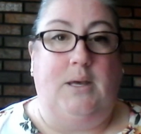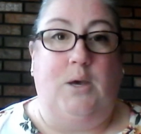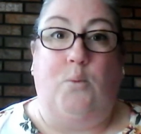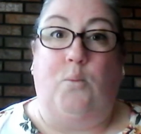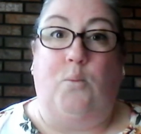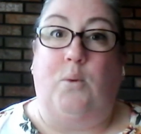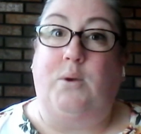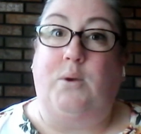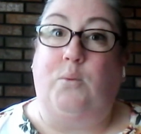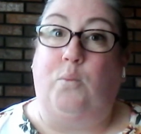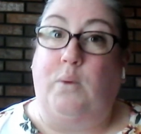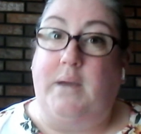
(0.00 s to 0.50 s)

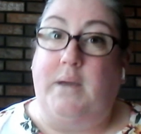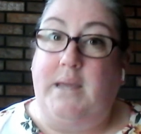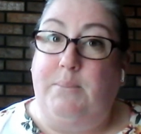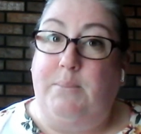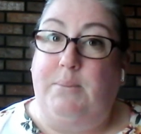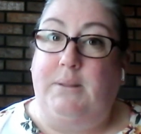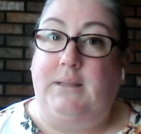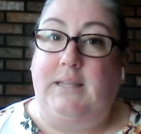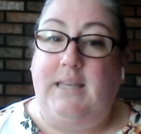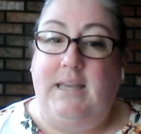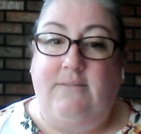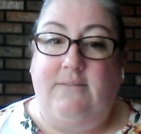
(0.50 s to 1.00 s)
When we
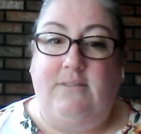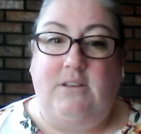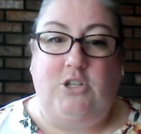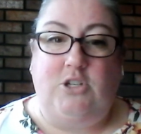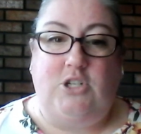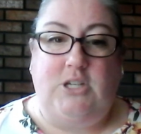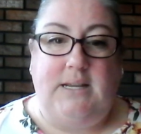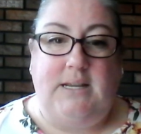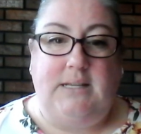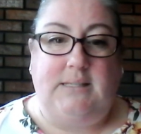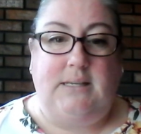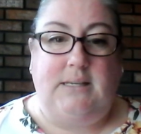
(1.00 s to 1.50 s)
believe in
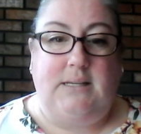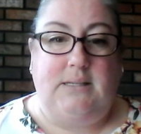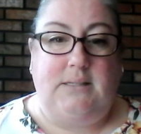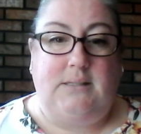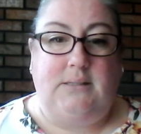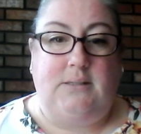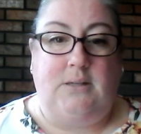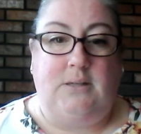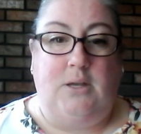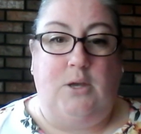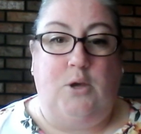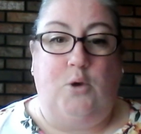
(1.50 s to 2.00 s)

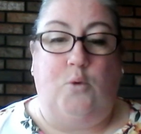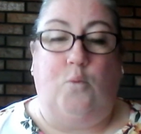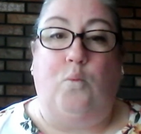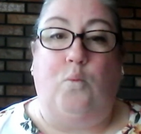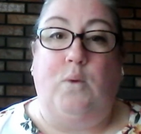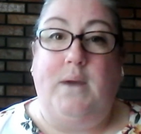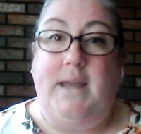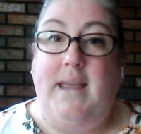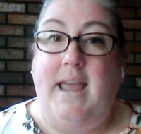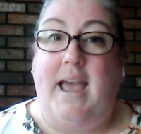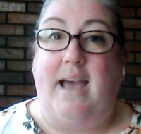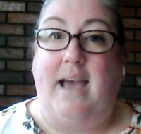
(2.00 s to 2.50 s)
Jesus,
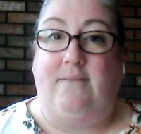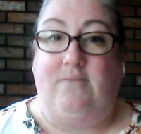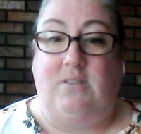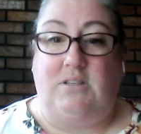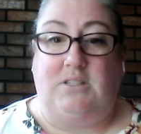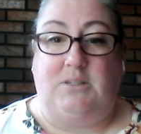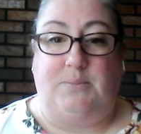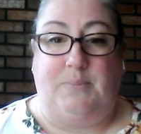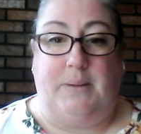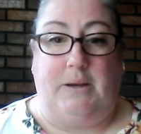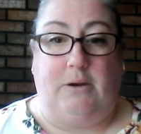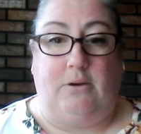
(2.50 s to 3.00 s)
we have the
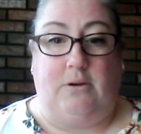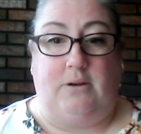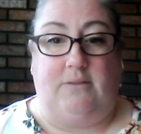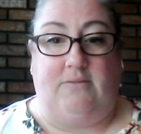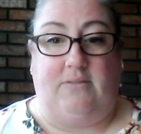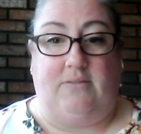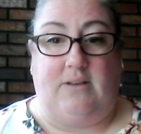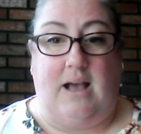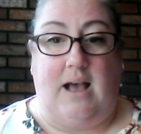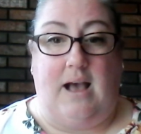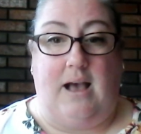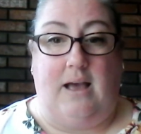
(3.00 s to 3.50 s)
Spirit
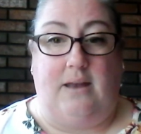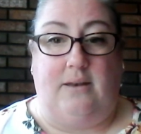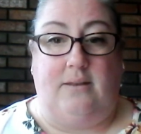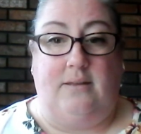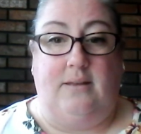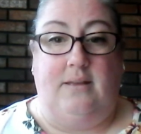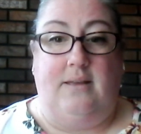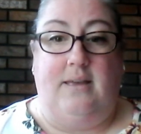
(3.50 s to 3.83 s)
of God